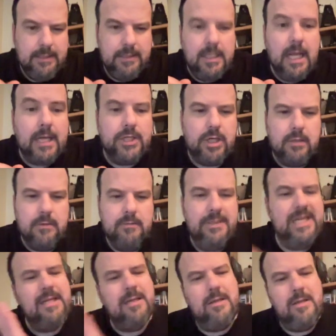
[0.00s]
Not sure.
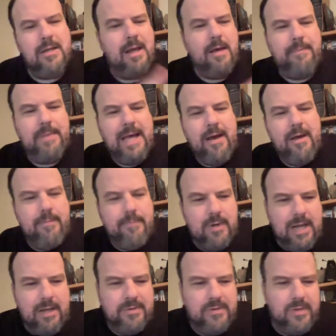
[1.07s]
Didn't look up how to
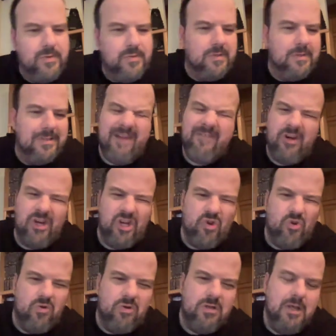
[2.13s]
pronounce those. Never
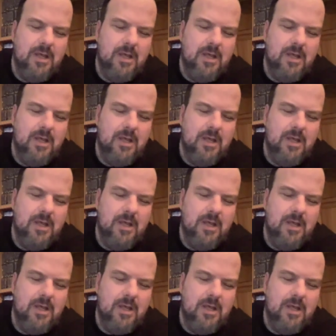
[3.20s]
do.